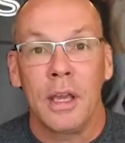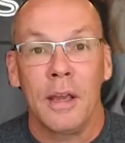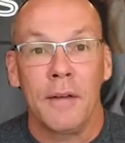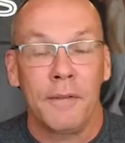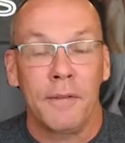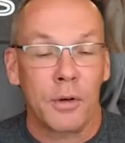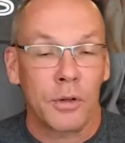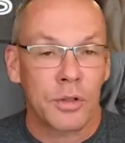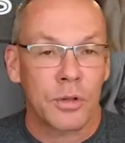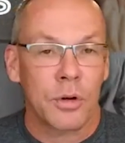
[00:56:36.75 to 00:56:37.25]

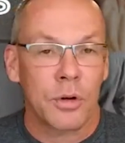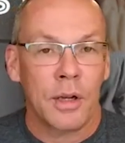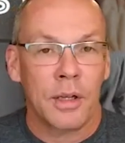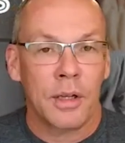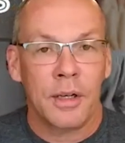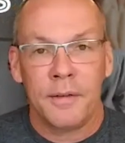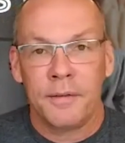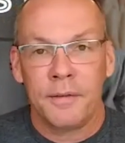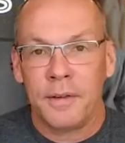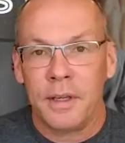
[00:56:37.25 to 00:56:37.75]
If you're
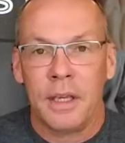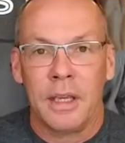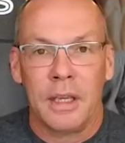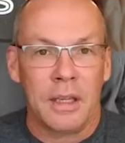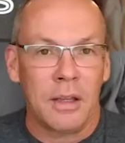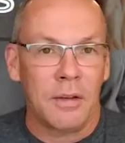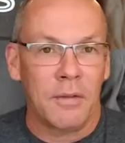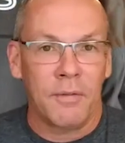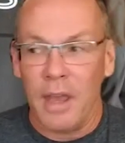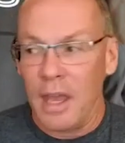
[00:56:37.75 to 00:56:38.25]
strong enough
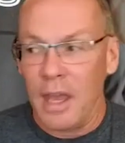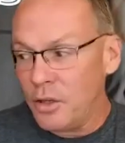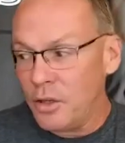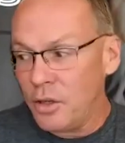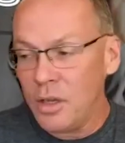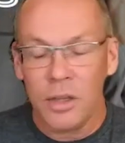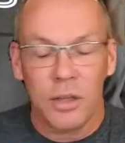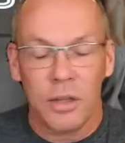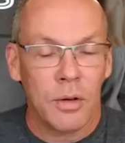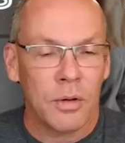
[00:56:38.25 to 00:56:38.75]

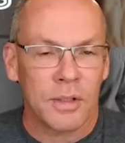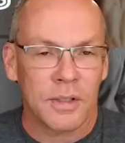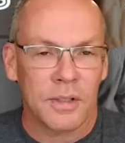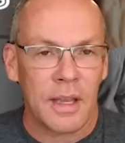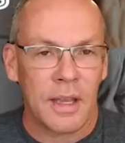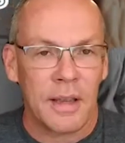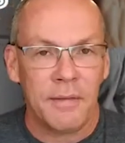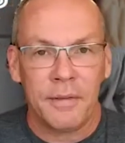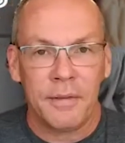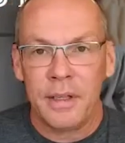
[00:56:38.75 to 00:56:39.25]
and you can do it
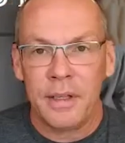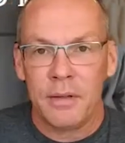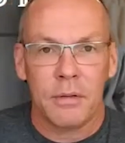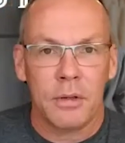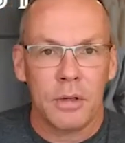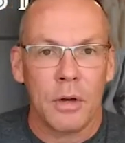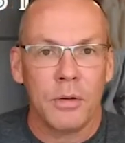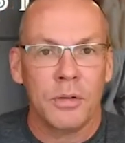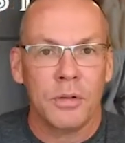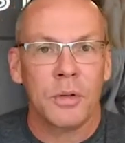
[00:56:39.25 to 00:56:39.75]

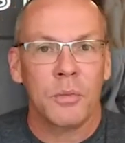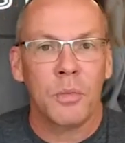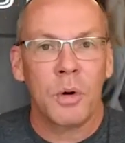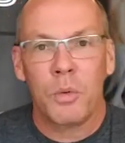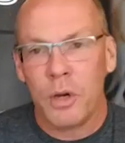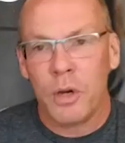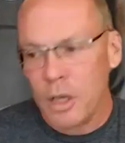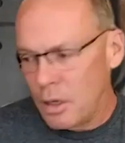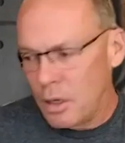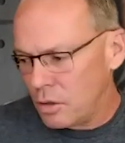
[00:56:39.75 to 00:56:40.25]
safely, go
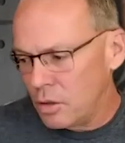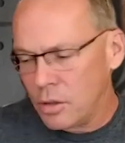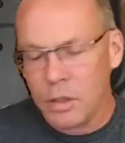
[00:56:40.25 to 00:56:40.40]
somewhere,